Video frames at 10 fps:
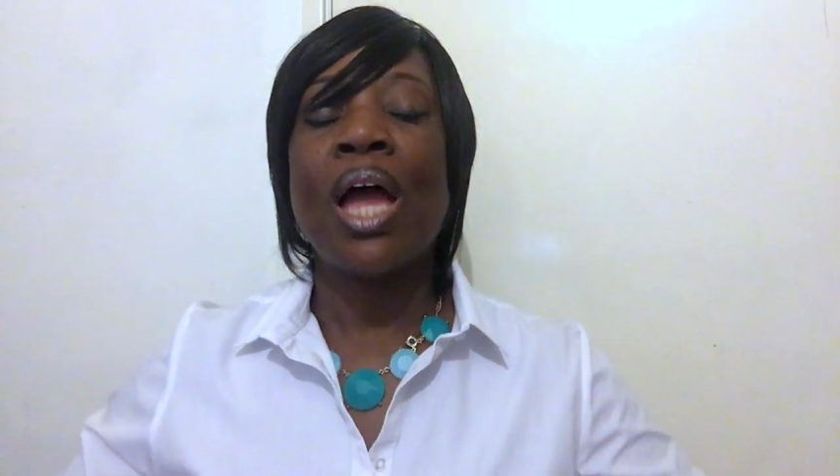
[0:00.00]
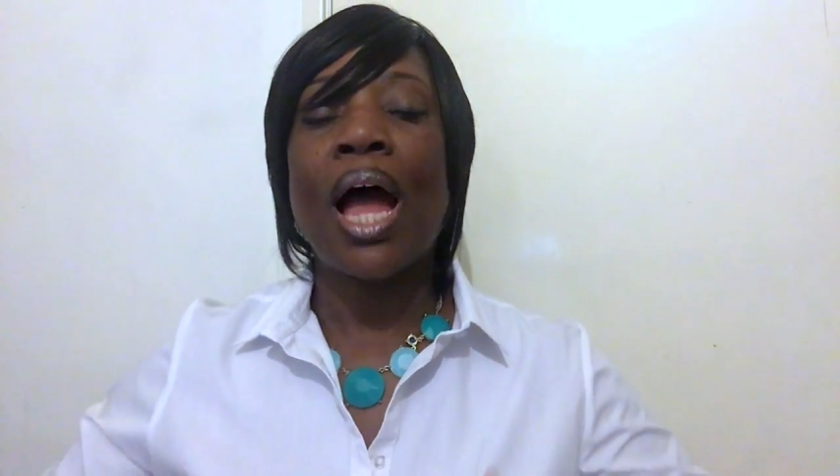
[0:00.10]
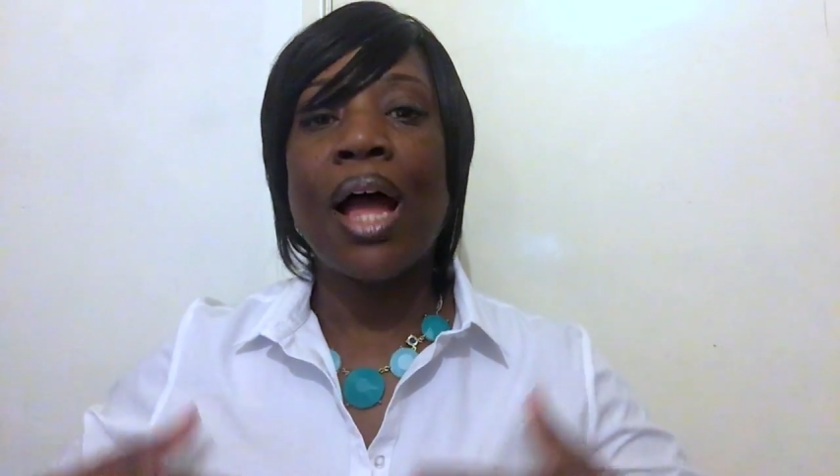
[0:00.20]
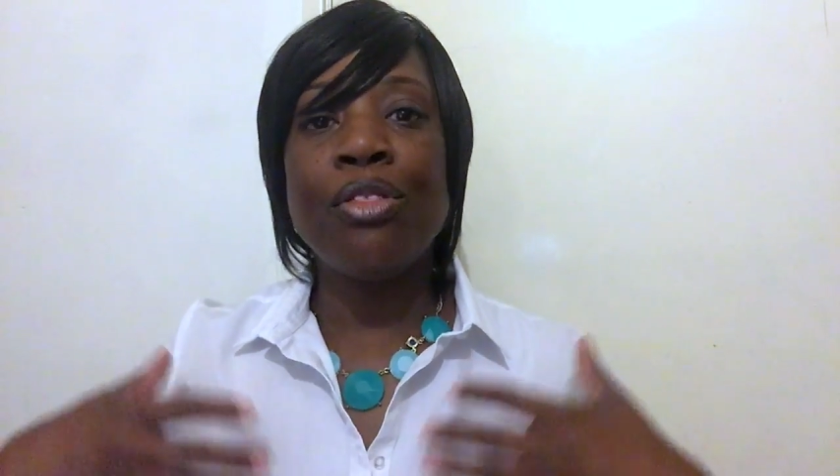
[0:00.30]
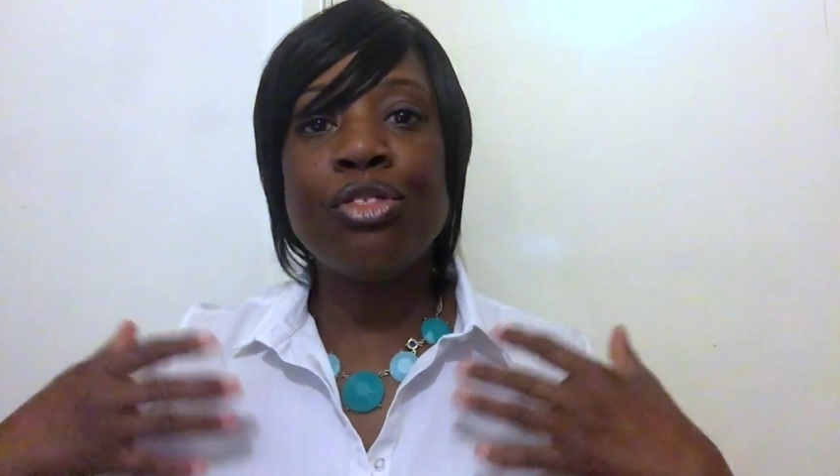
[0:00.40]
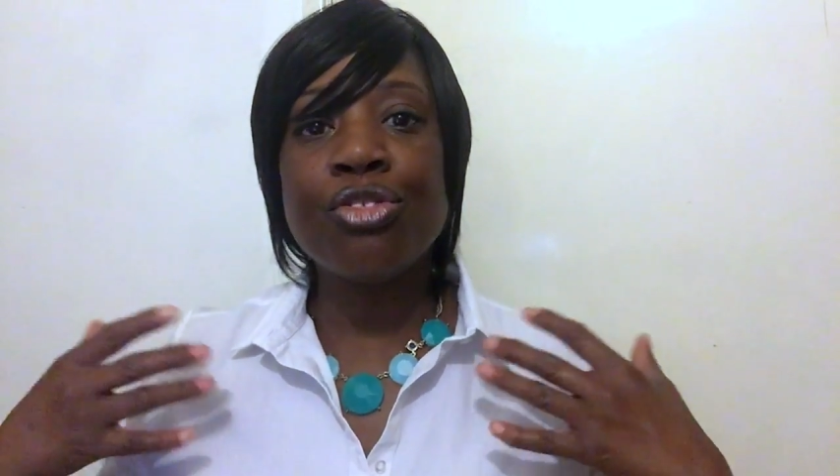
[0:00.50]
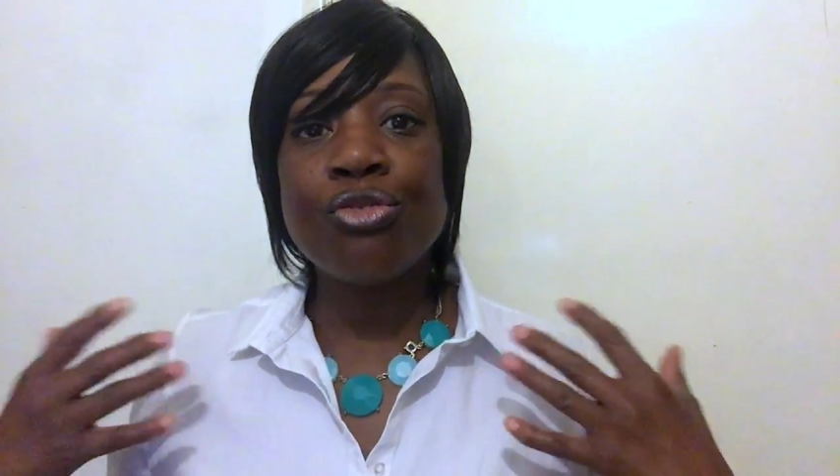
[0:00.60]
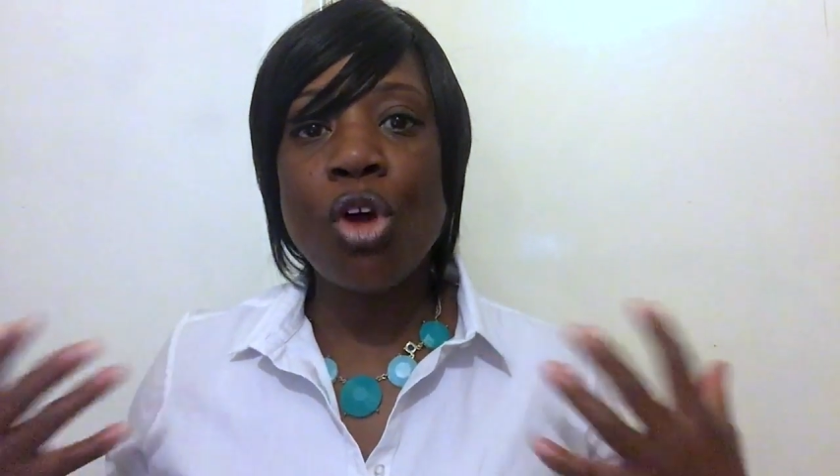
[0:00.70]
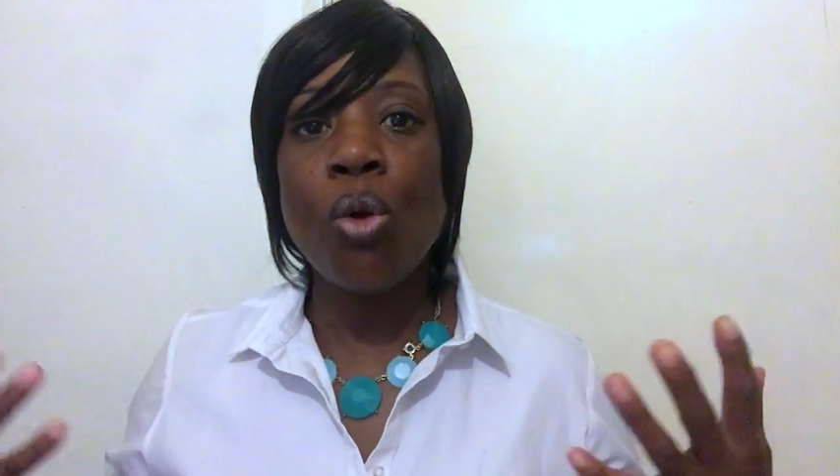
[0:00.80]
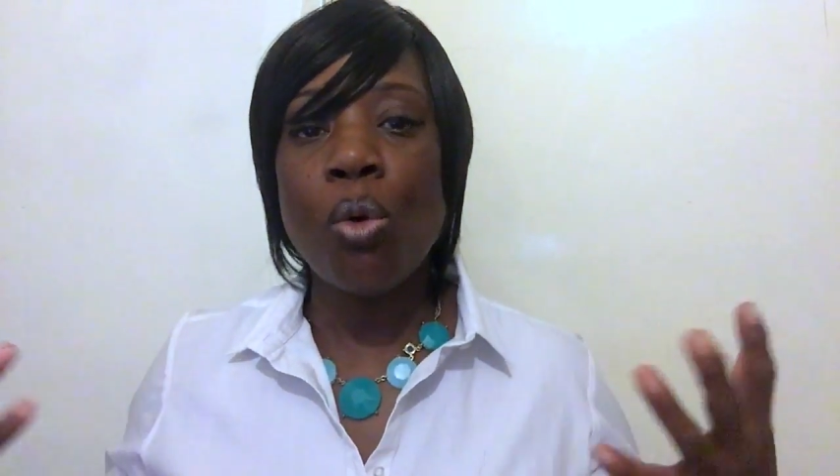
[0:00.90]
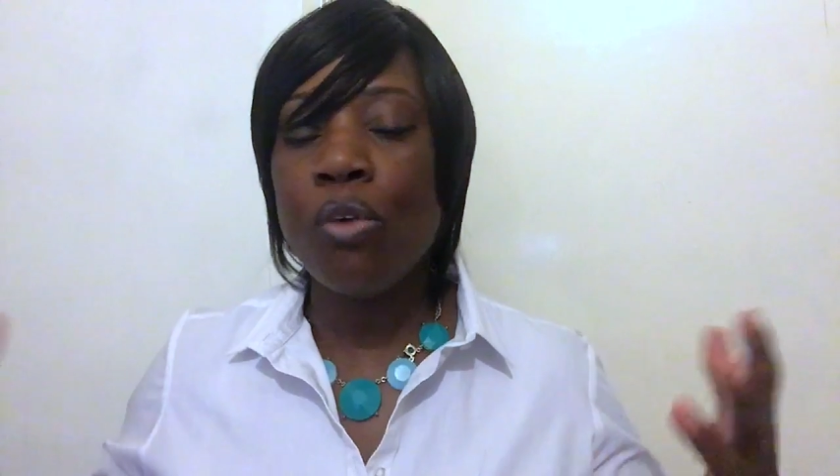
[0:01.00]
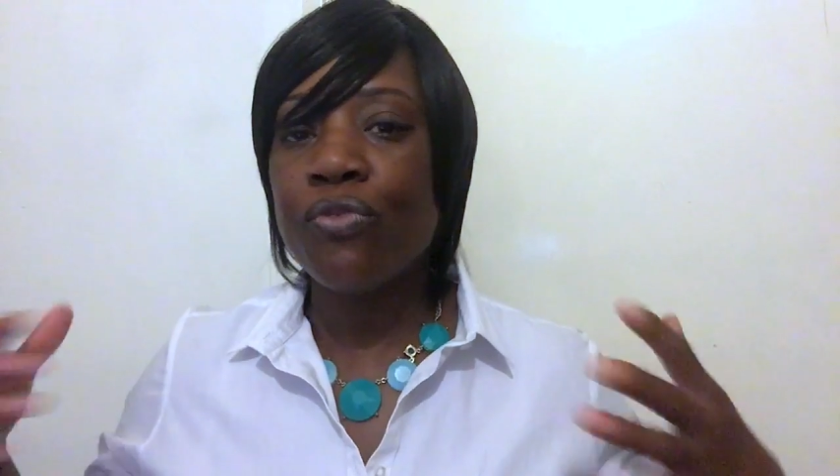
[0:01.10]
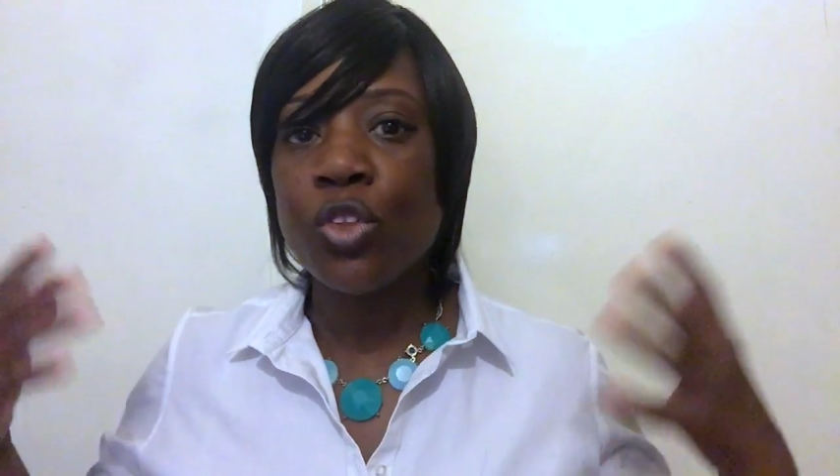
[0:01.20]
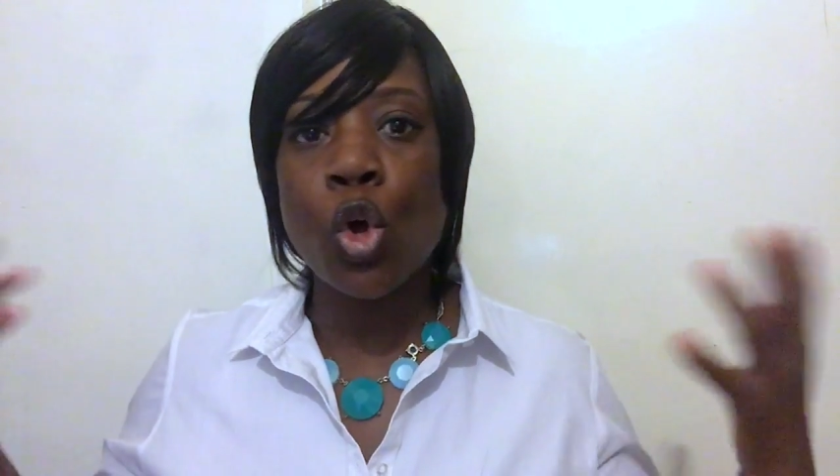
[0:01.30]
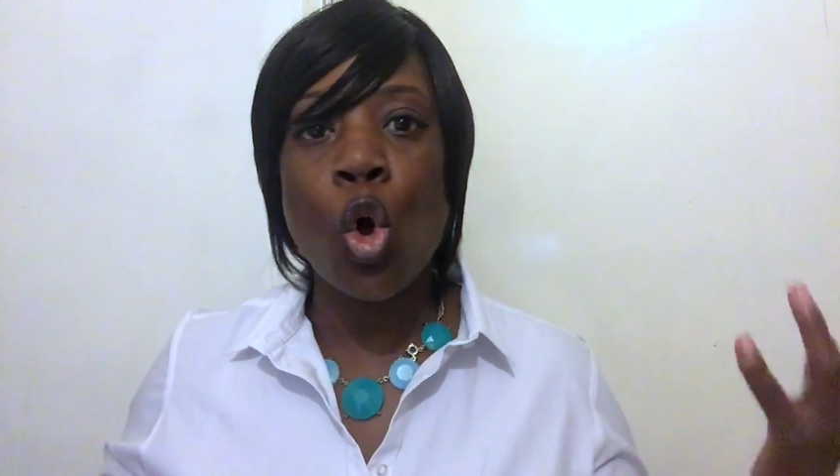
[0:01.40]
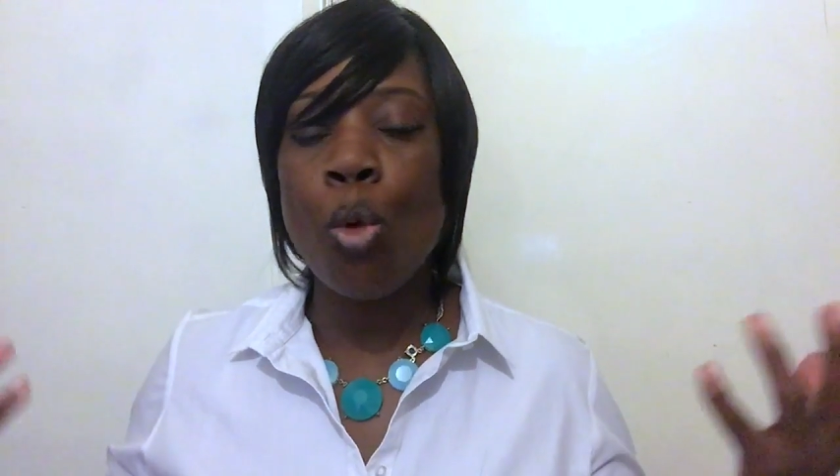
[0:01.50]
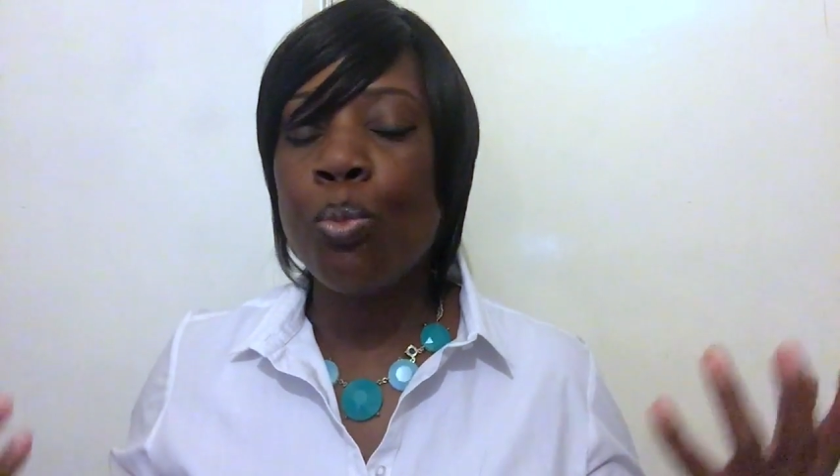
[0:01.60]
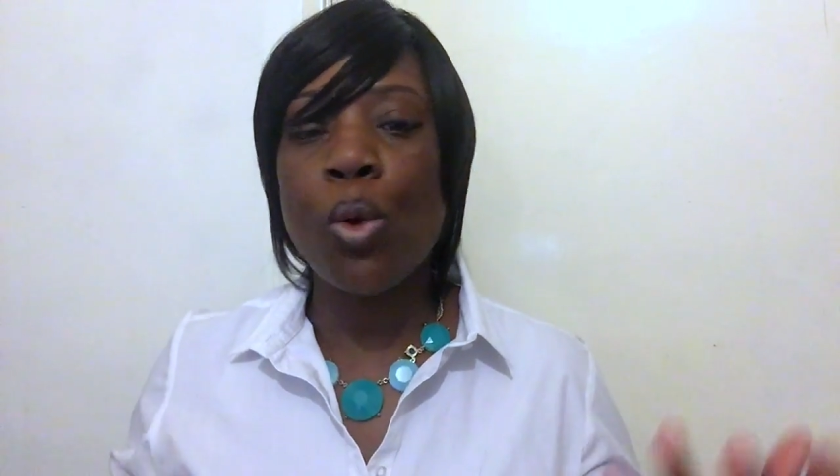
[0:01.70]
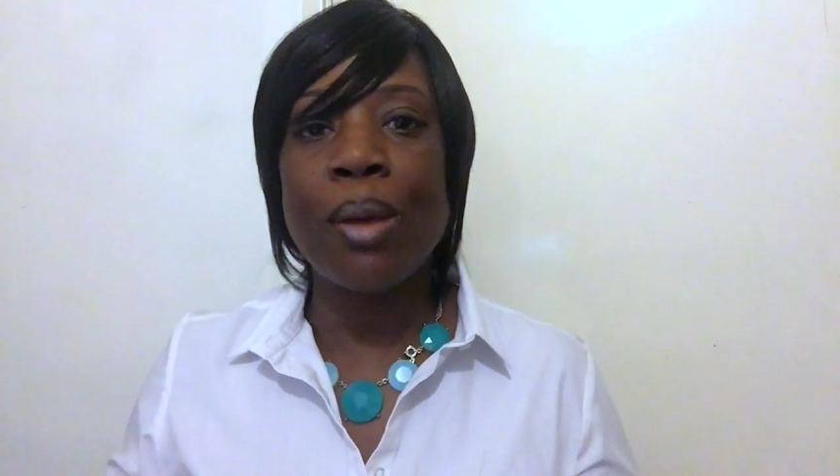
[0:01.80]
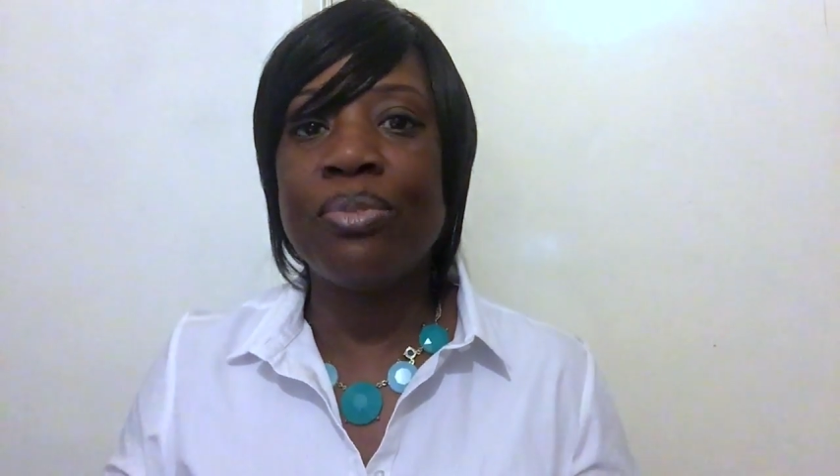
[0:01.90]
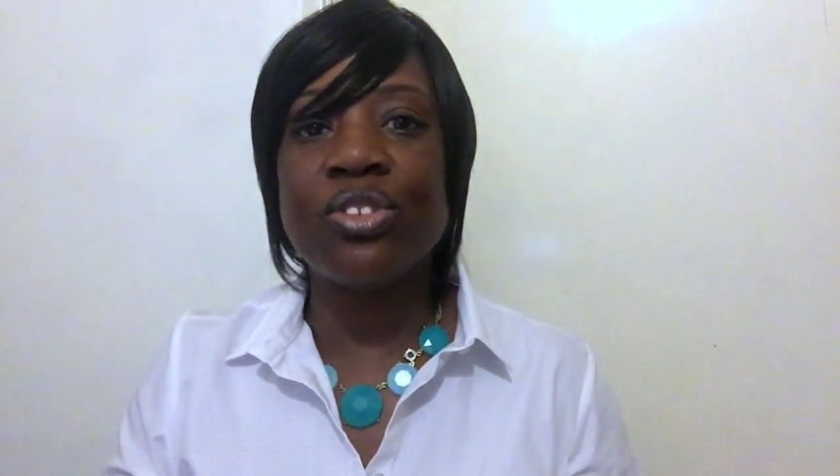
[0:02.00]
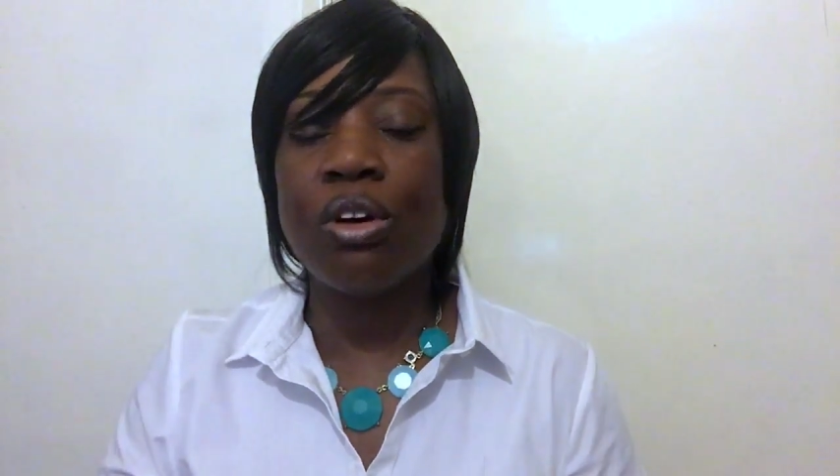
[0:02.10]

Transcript: and throw off the cobwebs